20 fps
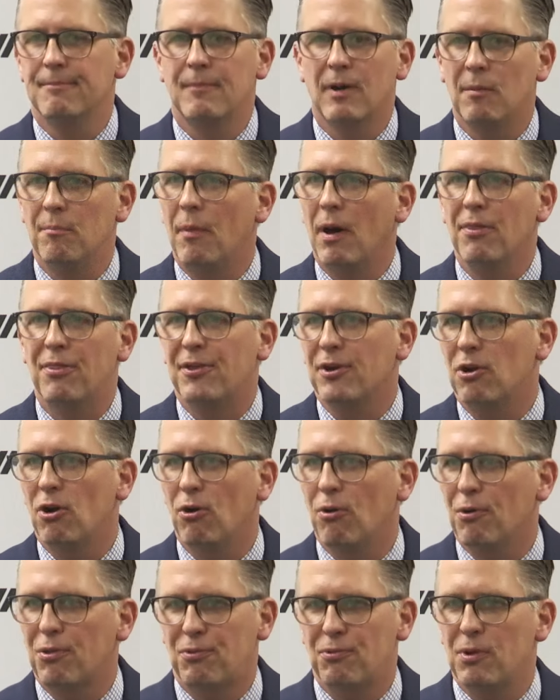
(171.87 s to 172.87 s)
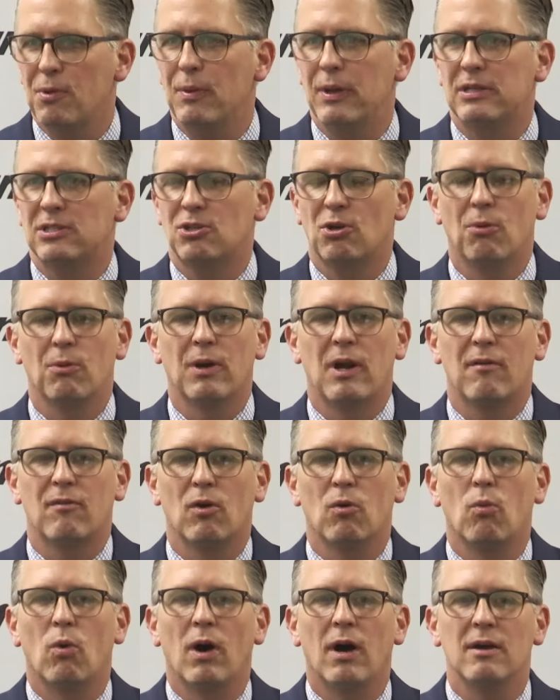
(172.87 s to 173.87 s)
a month ago, three weeks ago, whatever
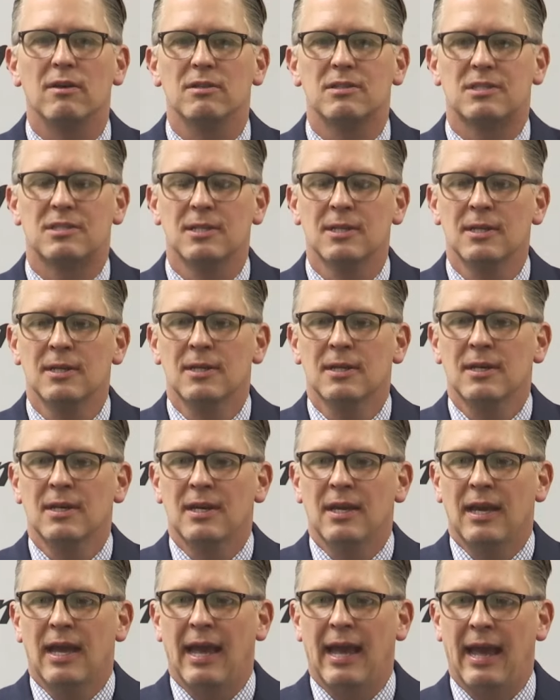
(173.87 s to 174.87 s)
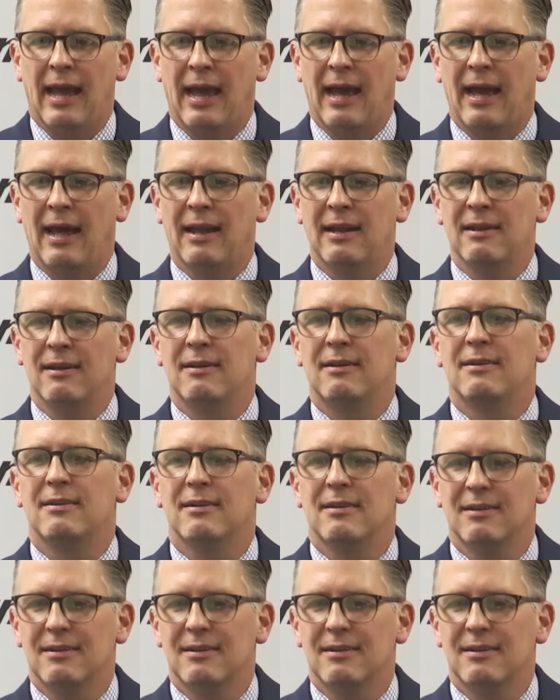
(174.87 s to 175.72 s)
it was. And